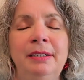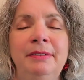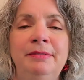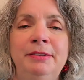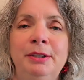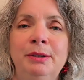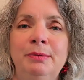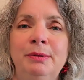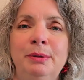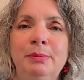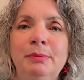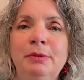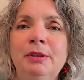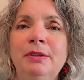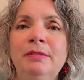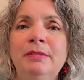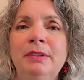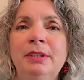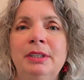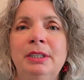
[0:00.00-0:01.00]
If you
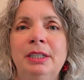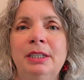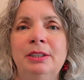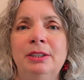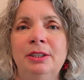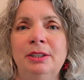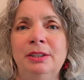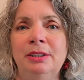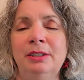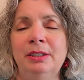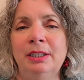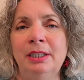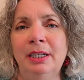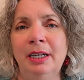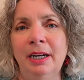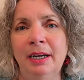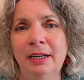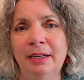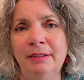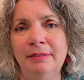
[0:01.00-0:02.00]
remove your dentures
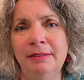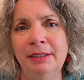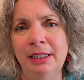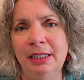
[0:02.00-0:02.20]
and have